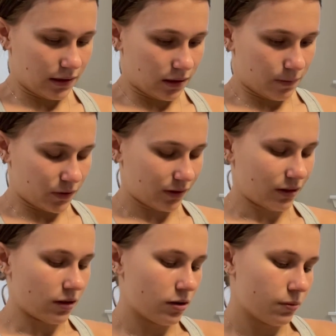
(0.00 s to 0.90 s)
I'm just
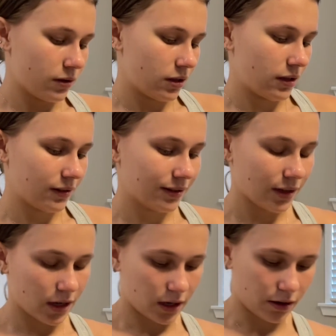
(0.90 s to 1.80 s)
gonna open this
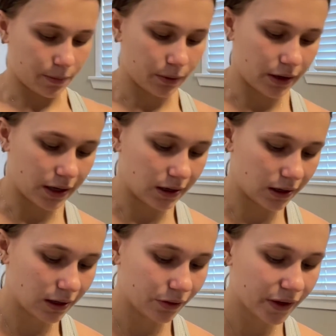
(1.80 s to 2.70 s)
and apply
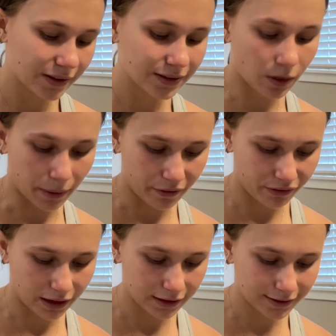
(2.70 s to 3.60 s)
this on my
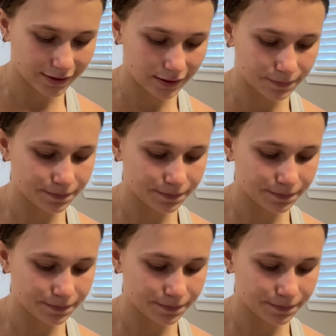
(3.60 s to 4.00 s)
face.